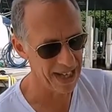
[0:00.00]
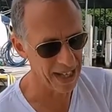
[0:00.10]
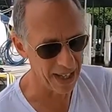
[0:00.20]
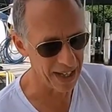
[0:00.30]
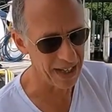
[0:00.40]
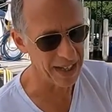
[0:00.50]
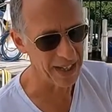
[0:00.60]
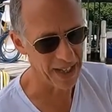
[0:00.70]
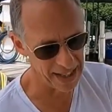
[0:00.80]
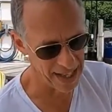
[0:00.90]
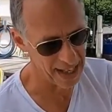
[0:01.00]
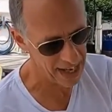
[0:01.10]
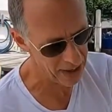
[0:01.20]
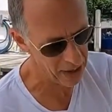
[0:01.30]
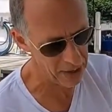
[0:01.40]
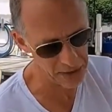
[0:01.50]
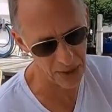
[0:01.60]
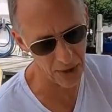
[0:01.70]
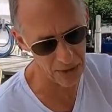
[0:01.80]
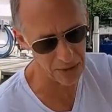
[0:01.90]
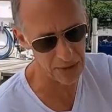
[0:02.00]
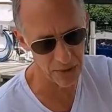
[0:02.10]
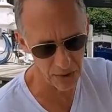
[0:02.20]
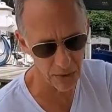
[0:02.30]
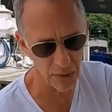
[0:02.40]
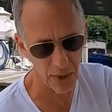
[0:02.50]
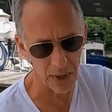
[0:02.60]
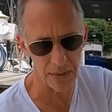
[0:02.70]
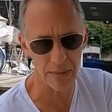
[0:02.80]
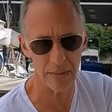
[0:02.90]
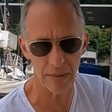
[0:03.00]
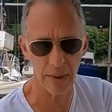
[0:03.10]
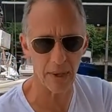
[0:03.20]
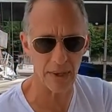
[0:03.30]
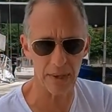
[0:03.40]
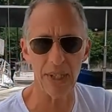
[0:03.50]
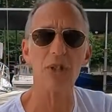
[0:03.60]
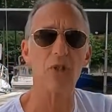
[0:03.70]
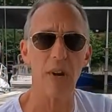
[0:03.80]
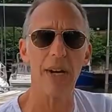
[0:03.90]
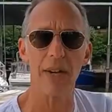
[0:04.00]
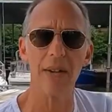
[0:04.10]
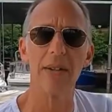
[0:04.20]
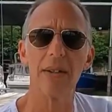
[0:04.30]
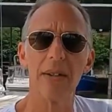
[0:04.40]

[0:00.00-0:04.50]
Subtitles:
And then that hose goes to a sea strainer,